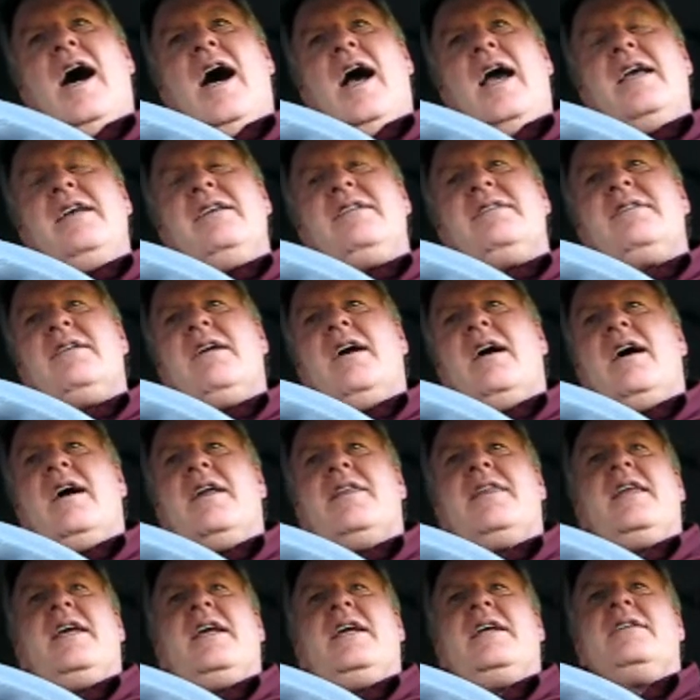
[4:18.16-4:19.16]
I
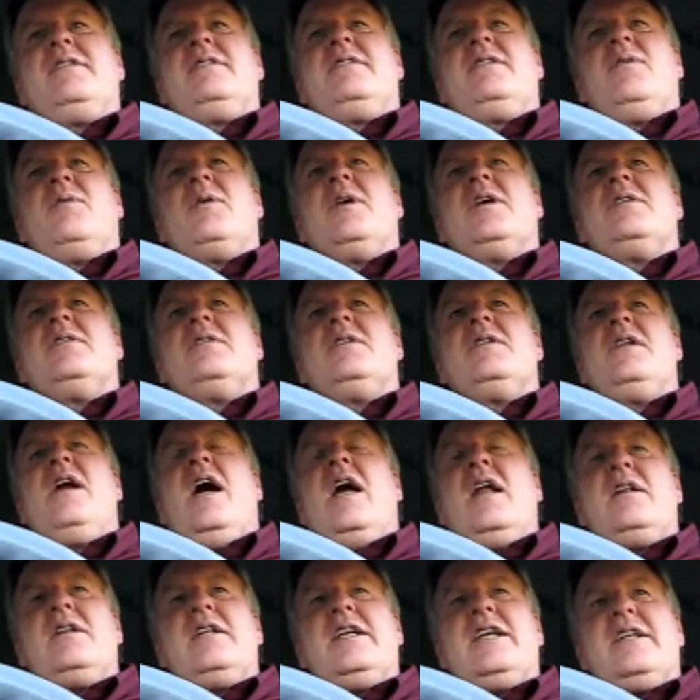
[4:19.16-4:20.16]
saw things that were
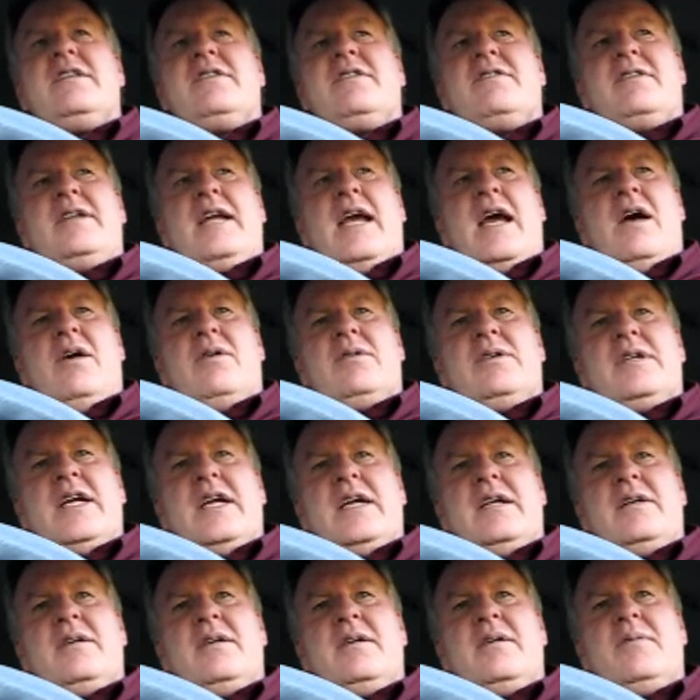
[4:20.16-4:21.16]
not only
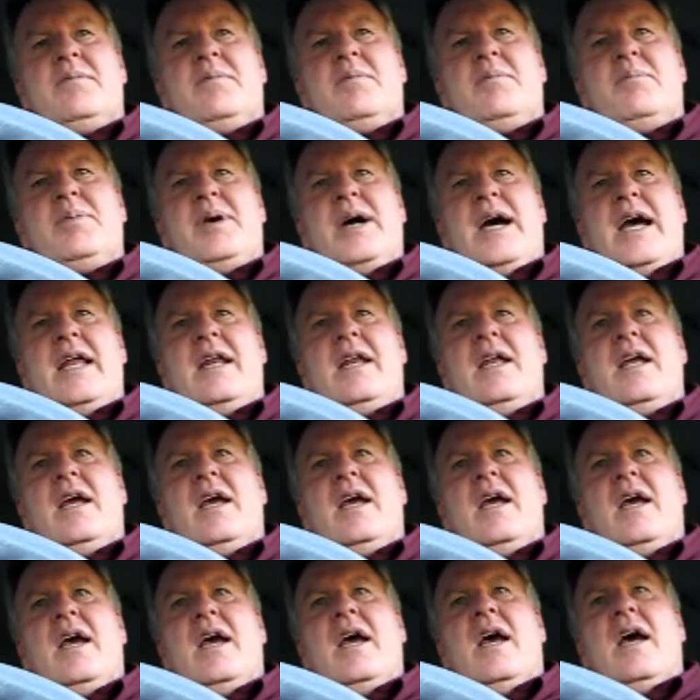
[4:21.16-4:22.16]
astounding, but
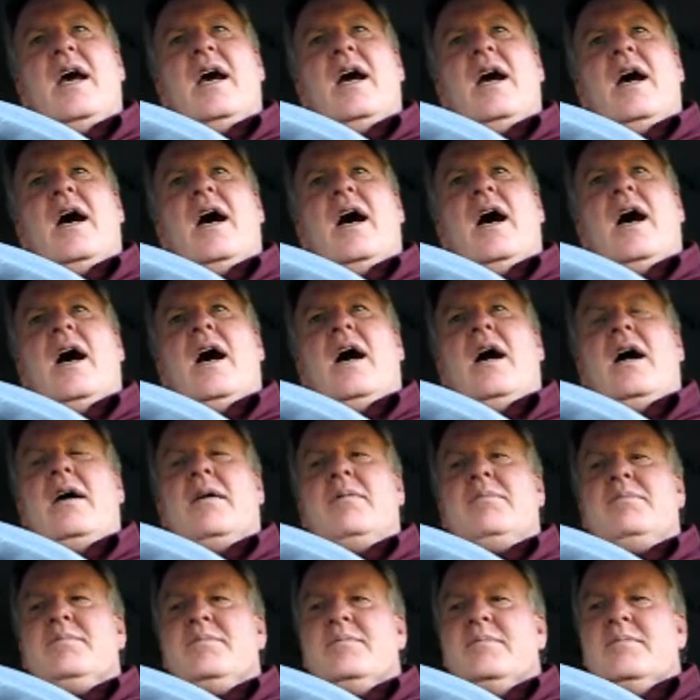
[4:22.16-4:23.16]

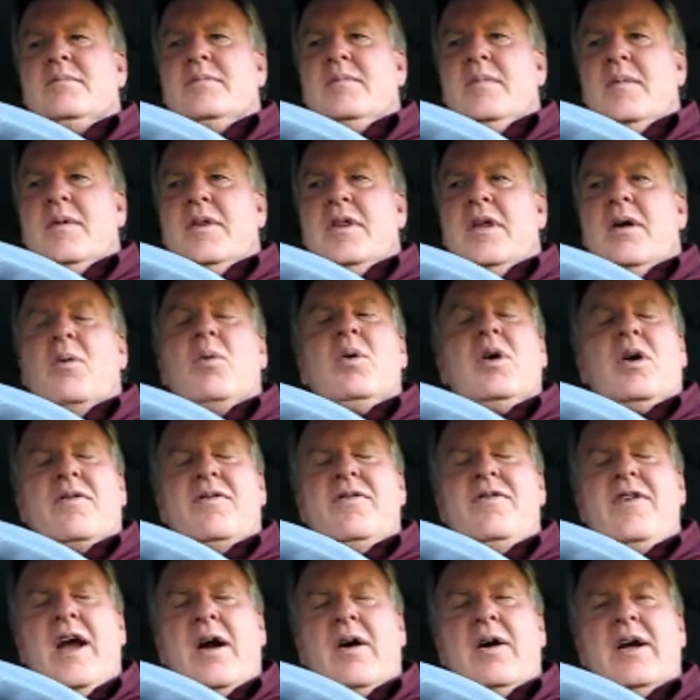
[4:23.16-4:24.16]
that
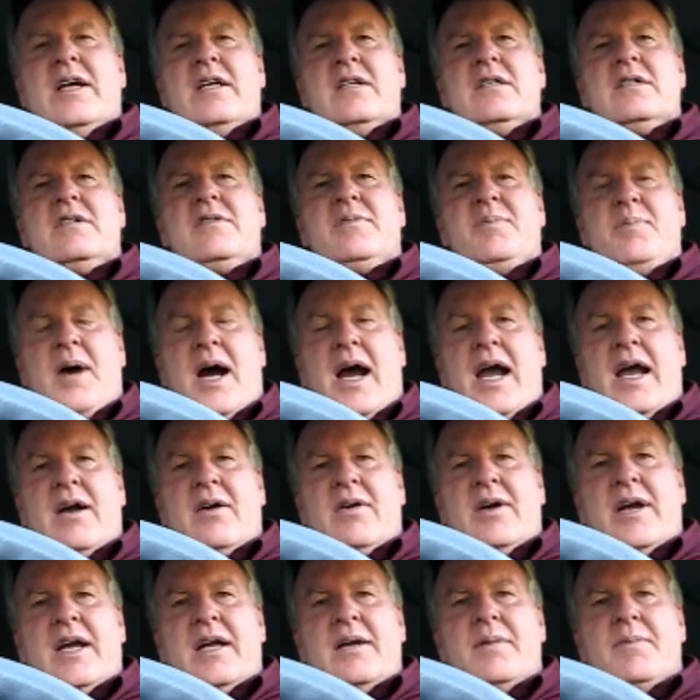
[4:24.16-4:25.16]
were very
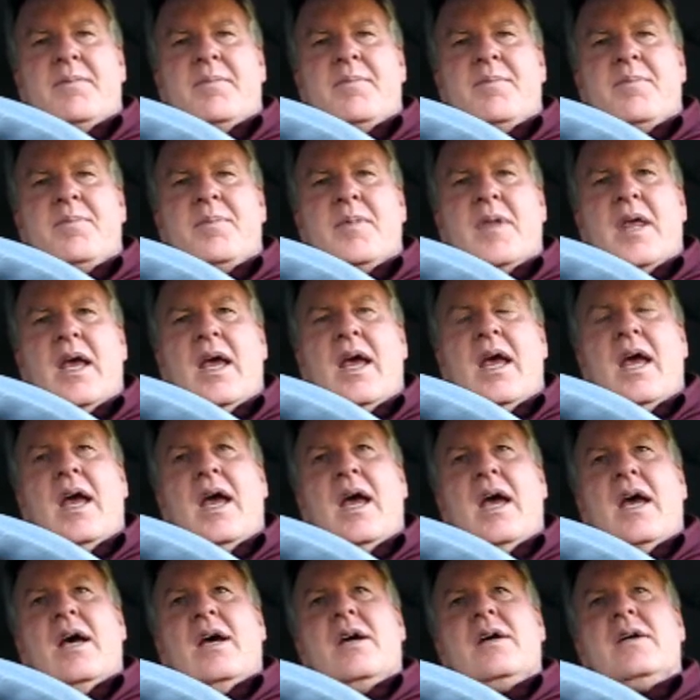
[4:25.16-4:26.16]
inspiring.
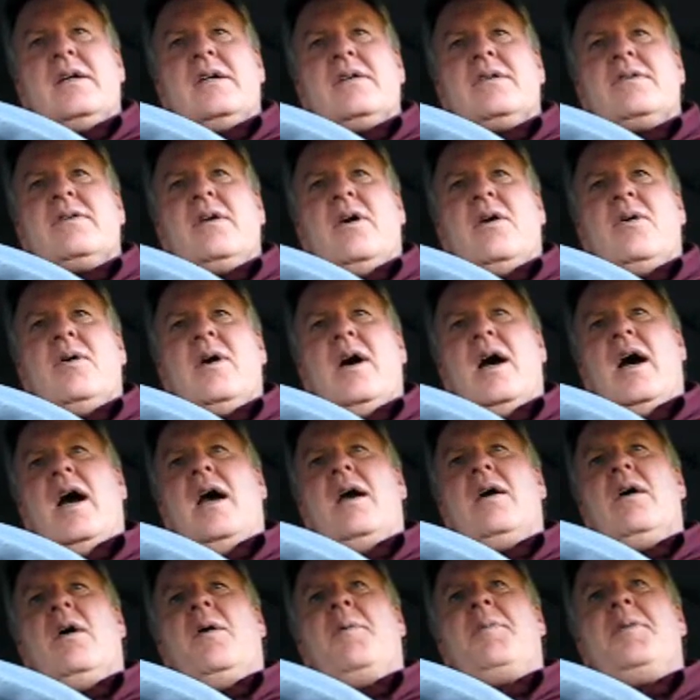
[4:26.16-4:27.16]
So
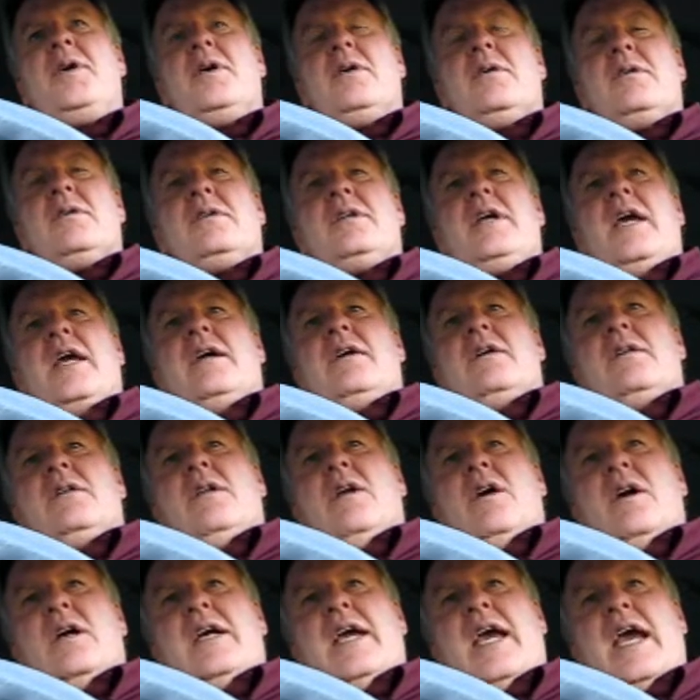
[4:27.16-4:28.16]
I hope you'll take a
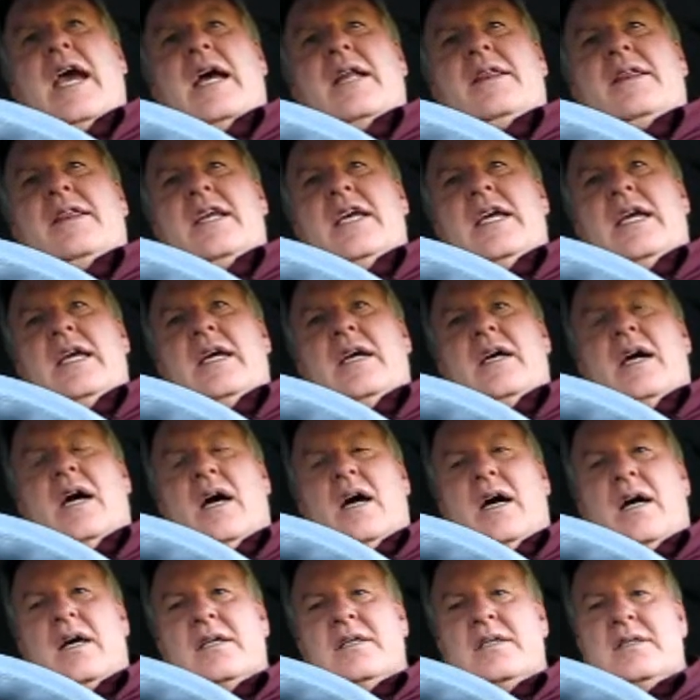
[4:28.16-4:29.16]
look at the
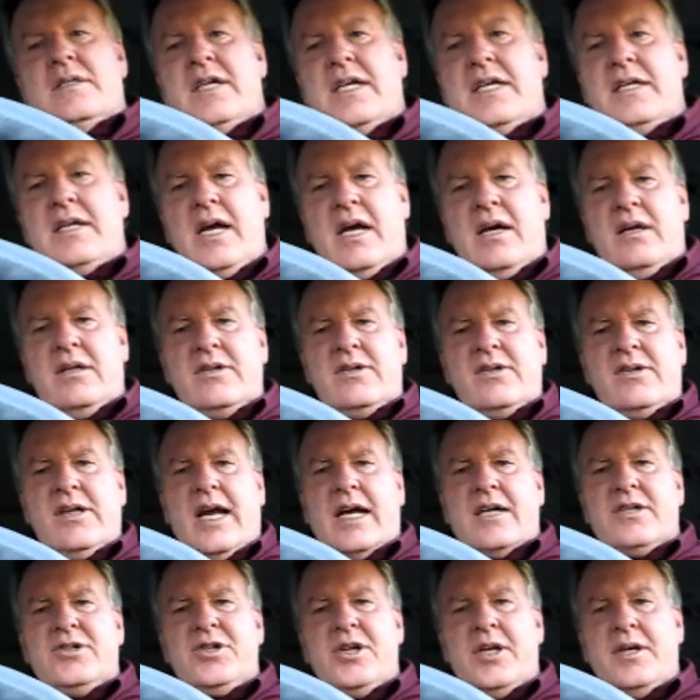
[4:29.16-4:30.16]
details
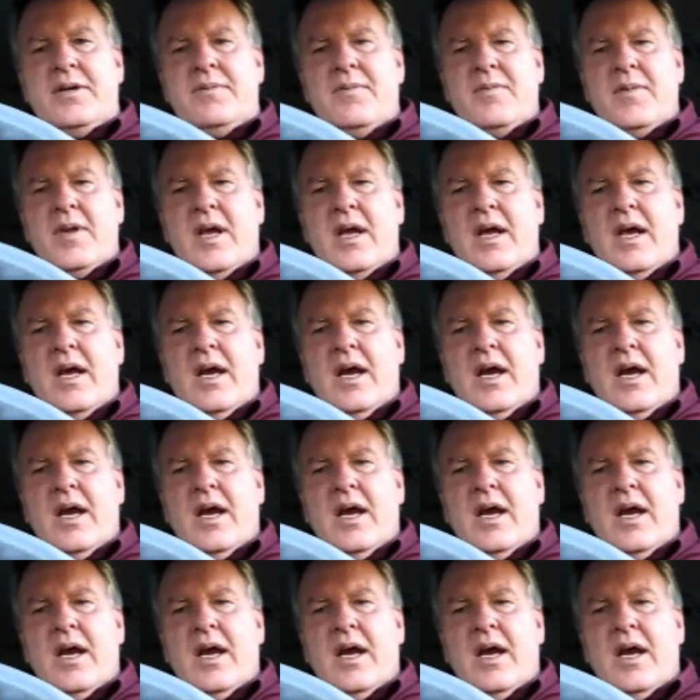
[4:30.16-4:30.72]
section.